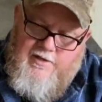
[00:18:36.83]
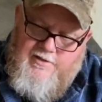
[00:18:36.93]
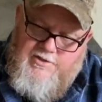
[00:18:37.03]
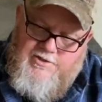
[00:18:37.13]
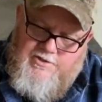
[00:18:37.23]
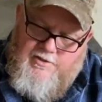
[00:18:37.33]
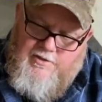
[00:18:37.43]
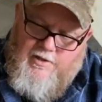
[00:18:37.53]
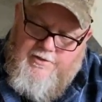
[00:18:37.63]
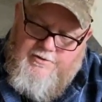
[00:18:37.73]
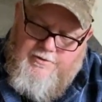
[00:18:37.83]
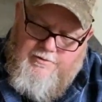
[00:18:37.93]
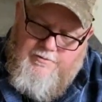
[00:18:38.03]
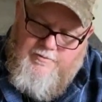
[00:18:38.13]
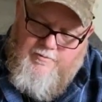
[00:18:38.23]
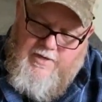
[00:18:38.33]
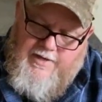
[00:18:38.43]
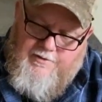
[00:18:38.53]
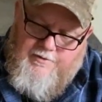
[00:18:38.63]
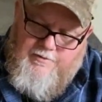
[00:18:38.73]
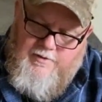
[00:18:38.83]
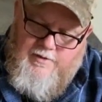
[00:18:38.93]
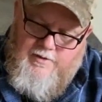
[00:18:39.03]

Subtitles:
This is a hunter model.